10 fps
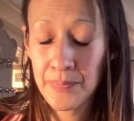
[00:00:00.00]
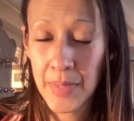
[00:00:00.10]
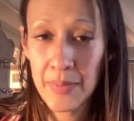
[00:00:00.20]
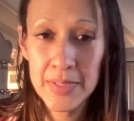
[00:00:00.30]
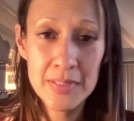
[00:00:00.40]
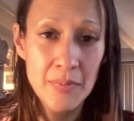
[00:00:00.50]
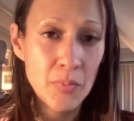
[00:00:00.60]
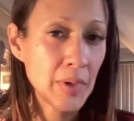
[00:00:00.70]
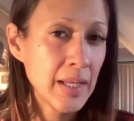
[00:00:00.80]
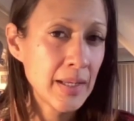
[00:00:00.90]
maybe some
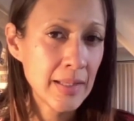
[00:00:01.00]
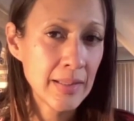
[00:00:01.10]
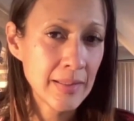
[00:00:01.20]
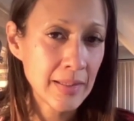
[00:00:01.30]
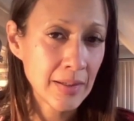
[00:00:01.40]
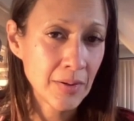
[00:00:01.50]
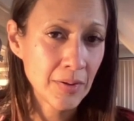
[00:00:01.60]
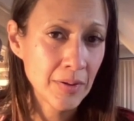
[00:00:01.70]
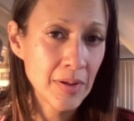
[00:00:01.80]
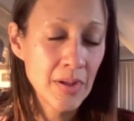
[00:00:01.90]
ringing in the
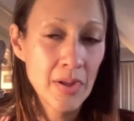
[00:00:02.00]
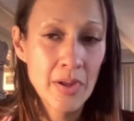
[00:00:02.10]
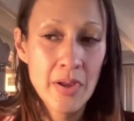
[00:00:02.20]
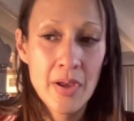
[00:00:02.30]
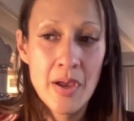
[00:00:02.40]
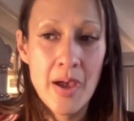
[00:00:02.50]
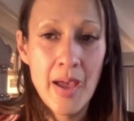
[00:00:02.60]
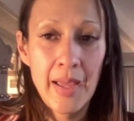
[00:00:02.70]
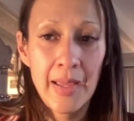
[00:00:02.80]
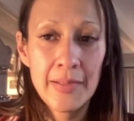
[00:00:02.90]
ear,
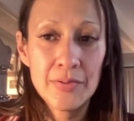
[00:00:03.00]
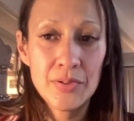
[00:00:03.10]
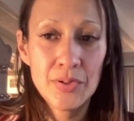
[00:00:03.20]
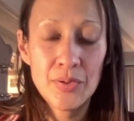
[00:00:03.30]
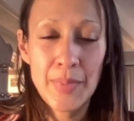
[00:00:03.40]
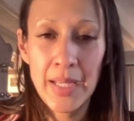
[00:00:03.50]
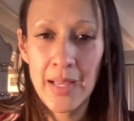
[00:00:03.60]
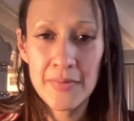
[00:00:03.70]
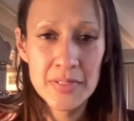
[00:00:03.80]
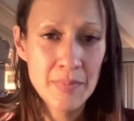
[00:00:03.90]
and you might
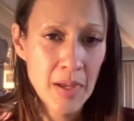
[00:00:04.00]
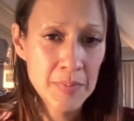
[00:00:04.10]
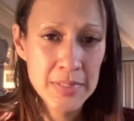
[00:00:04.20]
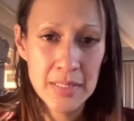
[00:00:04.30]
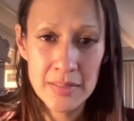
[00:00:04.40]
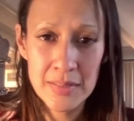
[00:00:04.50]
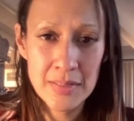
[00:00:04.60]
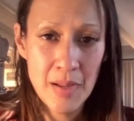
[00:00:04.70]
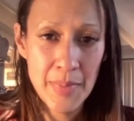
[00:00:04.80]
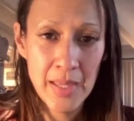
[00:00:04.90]
have some upset
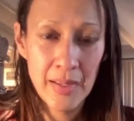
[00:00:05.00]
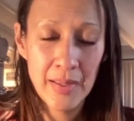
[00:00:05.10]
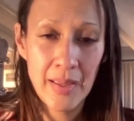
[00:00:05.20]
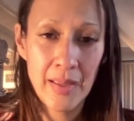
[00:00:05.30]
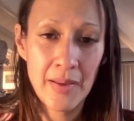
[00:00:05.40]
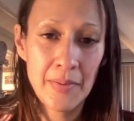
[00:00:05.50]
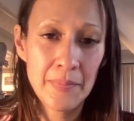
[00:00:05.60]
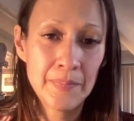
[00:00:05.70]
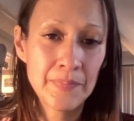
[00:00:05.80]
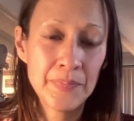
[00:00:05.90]
stomach.
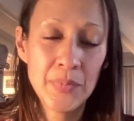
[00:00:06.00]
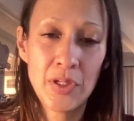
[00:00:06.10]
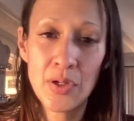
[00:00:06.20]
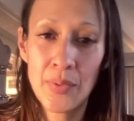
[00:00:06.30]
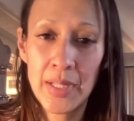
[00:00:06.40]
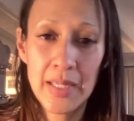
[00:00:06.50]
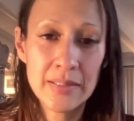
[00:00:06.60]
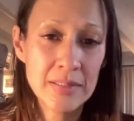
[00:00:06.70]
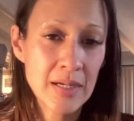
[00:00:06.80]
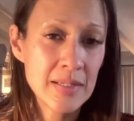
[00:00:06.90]
You know,
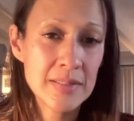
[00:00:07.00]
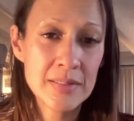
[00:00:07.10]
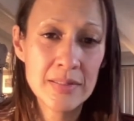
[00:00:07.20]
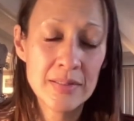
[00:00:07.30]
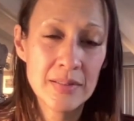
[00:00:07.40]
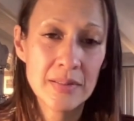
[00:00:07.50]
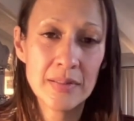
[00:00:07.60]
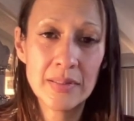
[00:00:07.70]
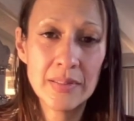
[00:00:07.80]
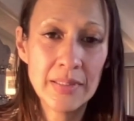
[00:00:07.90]
it does
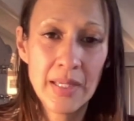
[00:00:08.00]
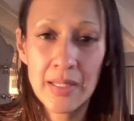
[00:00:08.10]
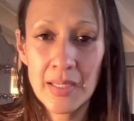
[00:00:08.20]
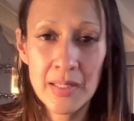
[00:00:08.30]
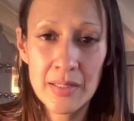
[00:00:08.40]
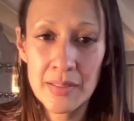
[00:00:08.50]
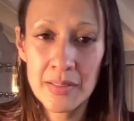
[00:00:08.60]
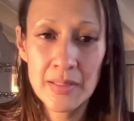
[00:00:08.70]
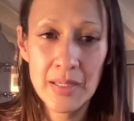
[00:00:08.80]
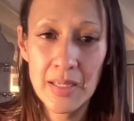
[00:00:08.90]
get in.
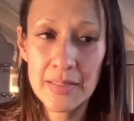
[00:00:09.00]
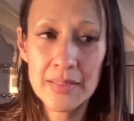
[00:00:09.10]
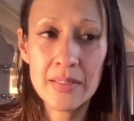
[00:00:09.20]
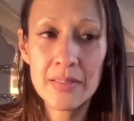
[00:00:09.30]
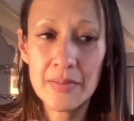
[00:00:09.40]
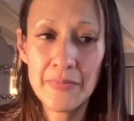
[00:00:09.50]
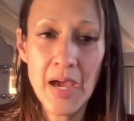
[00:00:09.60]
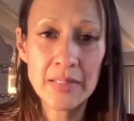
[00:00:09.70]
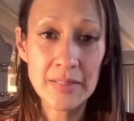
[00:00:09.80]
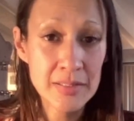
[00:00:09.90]
The
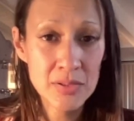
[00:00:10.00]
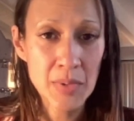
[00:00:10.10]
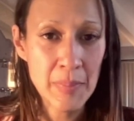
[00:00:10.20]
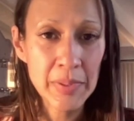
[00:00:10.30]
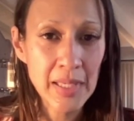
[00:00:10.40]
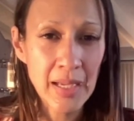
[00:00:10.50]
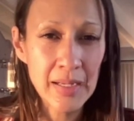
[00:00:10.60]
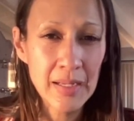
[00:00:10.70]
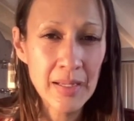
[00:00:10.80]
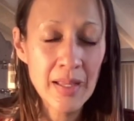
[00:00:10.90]
fact that it's
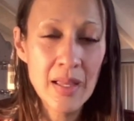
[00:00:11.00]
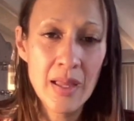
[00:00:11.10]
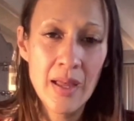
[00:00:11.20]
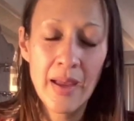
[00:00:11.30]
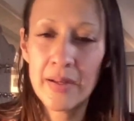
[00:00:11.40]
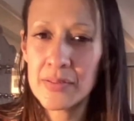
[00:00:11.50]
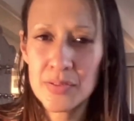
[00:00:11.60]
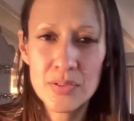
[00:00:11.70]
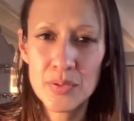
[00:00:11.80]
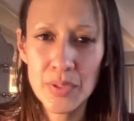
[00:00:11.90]
replicating and
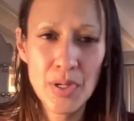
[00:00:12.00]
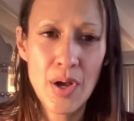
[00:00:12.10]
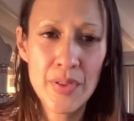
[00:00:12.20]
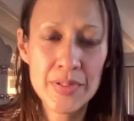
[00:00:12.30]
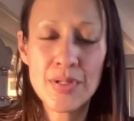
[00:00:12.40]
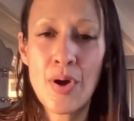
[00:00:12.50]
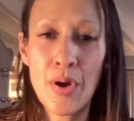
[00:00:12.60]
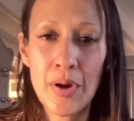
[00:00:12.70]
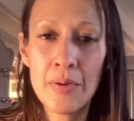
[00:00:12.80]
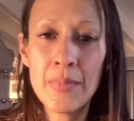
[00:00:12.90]
it's doing all this
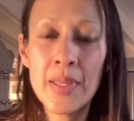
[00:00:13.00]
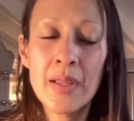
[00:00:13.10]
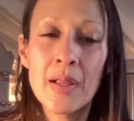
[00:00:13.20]
harm,